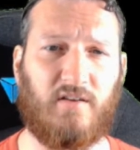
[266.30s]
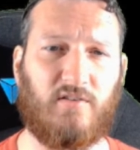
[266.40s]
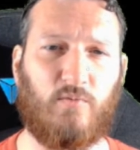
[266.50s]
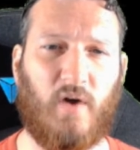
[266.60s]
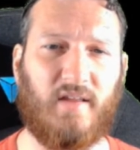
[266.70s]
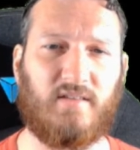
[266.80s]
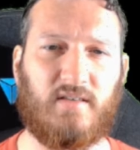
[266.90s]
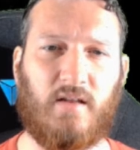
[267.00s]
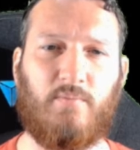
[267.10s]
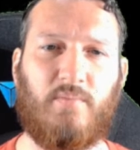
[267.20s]
to whites
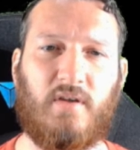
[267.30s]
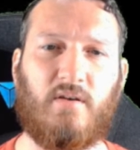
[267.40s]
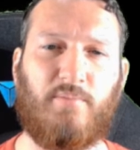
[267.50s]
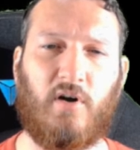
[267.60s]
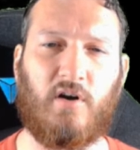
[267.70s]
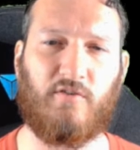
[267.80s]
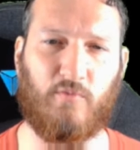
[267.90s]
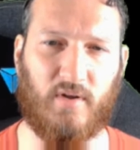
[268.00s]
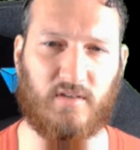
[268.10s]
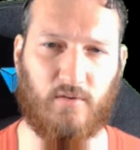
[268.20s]
said, "Be a part of
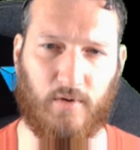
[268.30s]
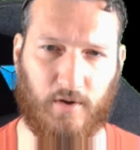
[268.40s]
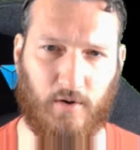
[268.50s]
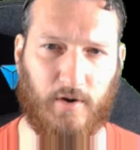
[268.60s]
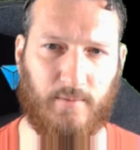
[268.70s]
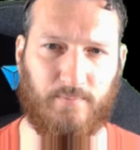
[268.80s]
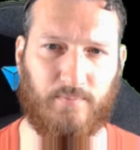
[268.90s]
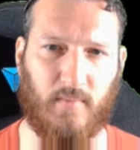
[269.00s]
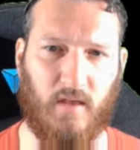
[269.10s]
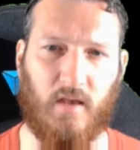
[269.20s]
what's going on."
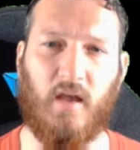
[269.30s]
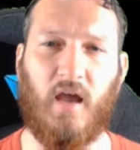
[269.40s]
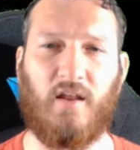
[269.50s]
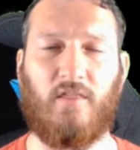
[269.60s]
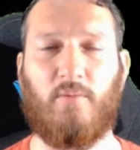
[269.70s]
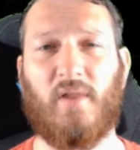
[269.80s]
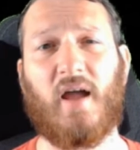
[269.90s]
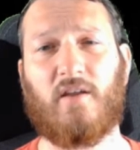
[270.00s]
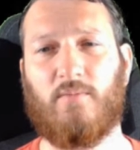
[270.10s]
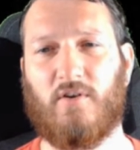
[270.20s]
And in the
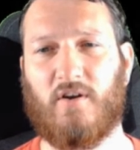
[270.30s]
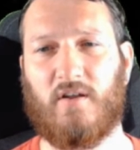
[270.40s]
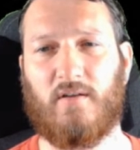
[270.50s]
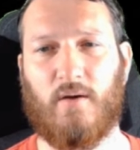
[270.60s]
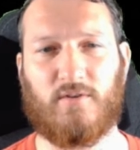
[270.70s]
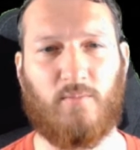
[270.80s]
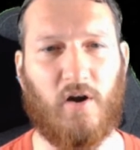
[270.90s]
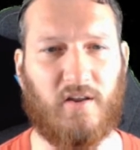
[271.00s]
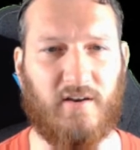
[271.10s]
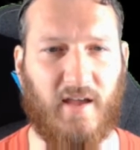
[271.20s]
Black community, it was
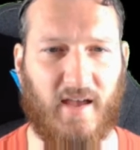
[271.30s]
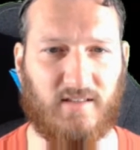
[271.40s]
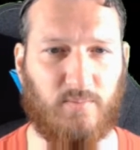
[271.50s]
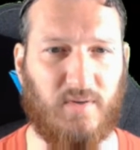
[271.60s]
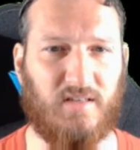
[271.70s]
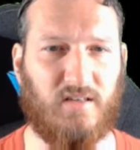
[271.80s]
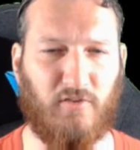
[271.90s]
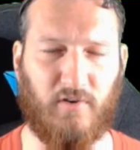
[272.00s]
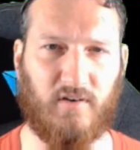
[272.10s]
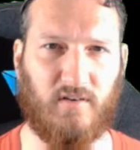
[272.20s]
marketed as, "Be
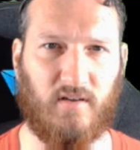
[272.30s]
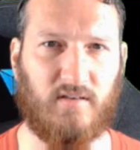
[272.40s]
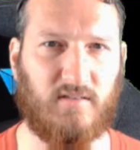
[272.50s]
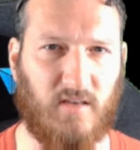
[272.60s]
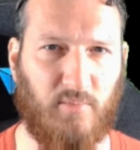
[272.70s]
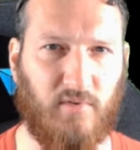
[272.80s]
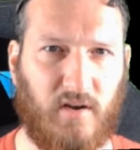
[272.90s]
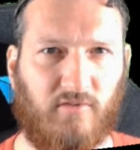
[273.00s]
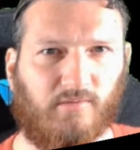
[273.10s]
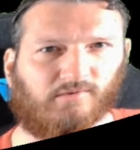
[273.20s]
different,
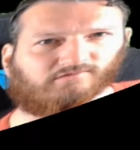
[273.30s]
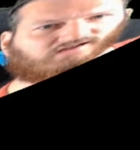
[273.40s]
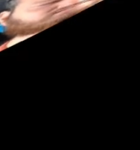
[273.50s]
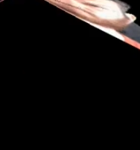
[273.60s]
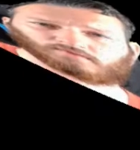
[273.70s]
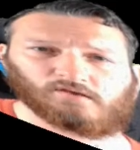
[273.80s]
separate from the rest."